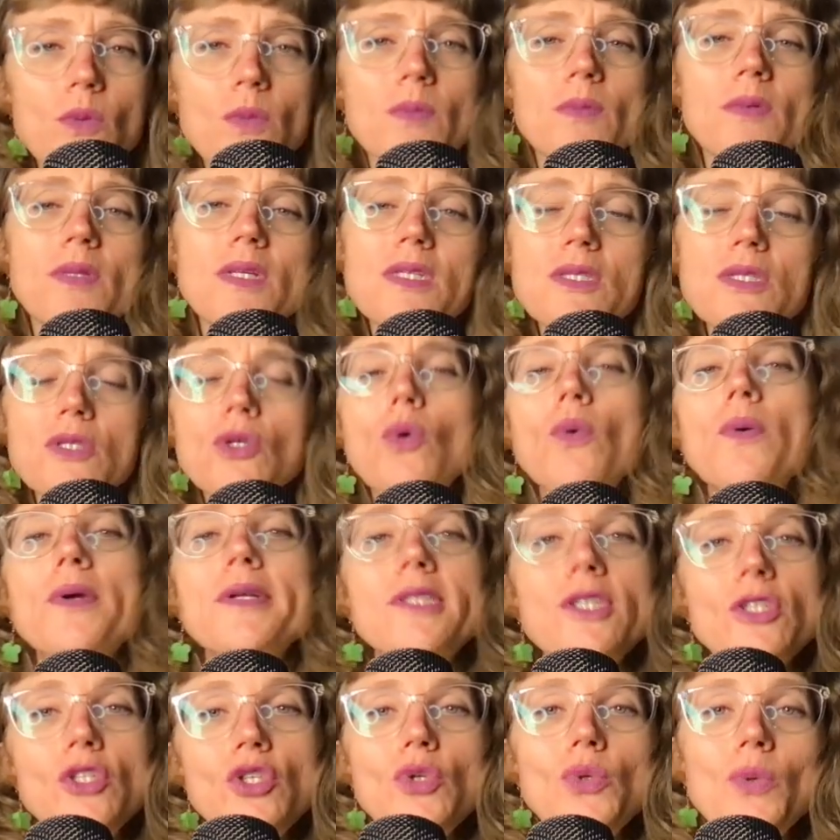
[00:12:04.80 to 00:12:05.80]
is going
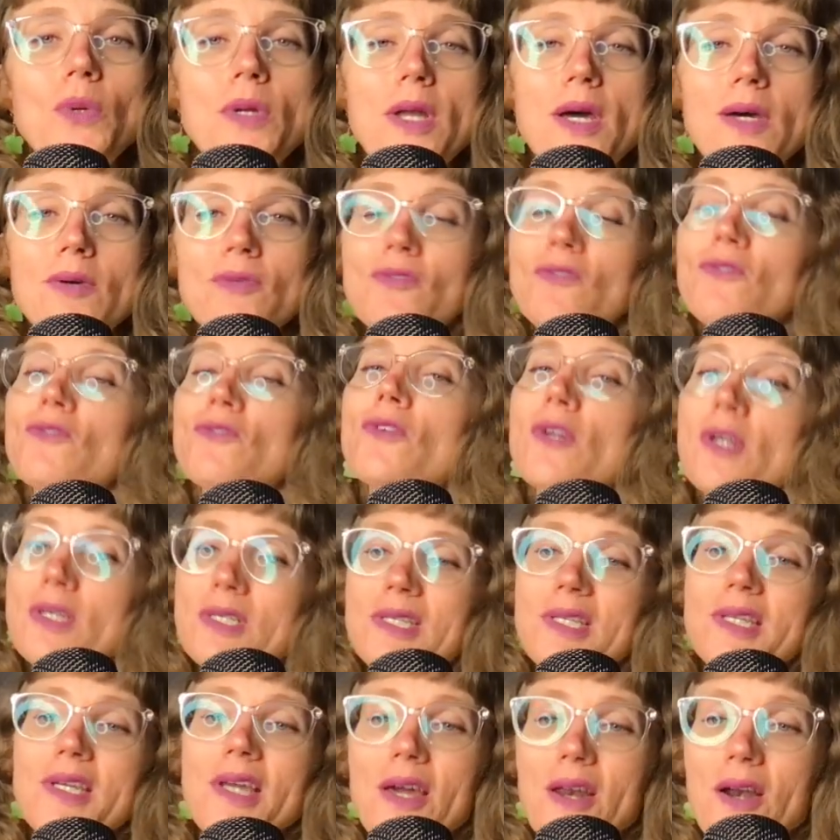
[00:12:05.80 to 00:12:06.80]
to do enough for us
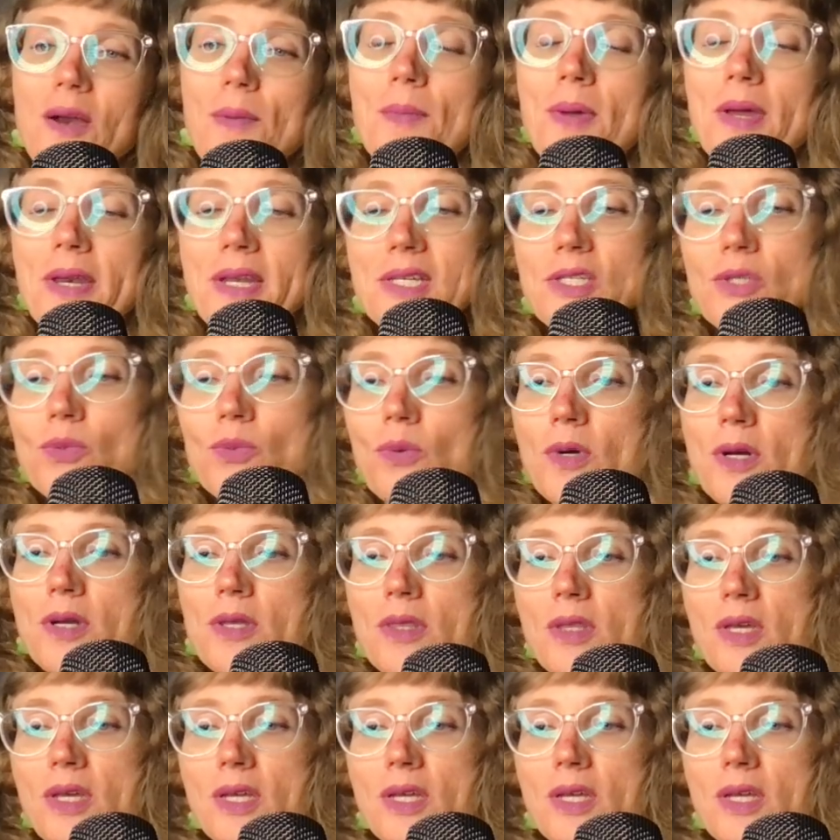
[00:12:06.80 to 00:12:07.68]
to get our money's worth.